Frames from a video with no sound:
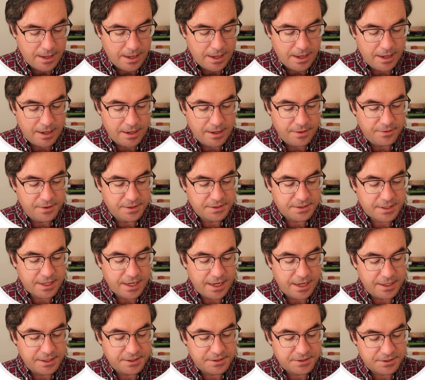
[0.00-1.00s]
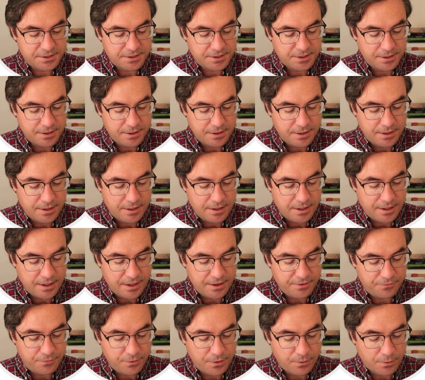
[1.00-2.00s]
And in this case,
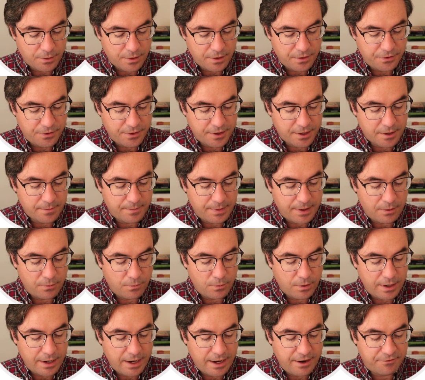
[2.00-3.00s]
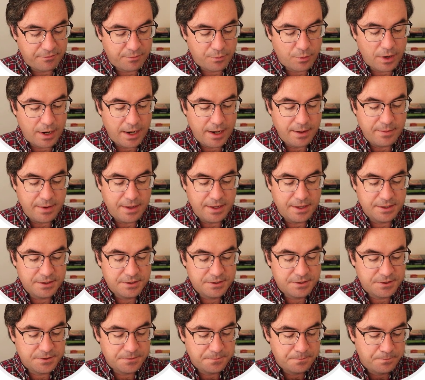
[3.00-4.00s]
if we were to think about what f prime
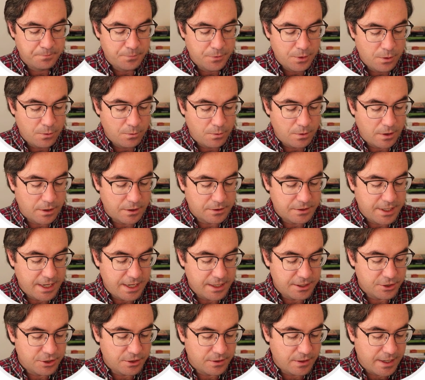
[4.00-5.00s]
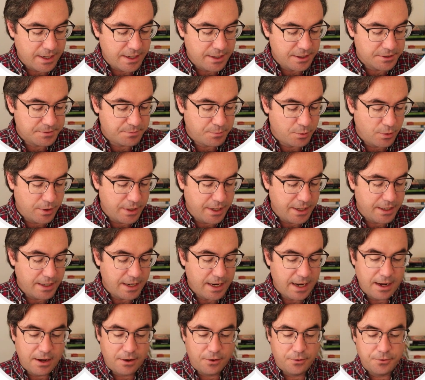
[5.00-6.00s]
is, well, our tangent line is pointing
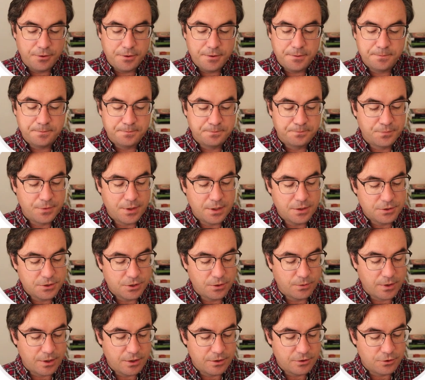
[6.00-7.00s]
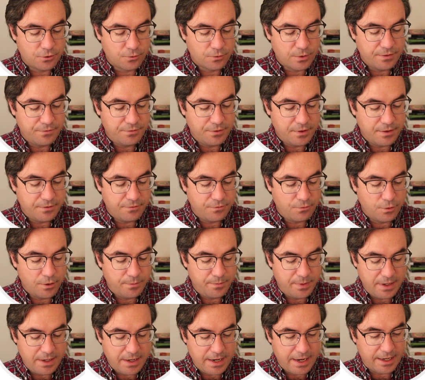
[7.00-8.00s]
down, so our derivative would
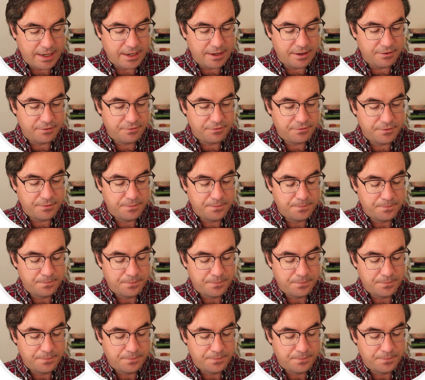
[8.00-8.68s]
be negative.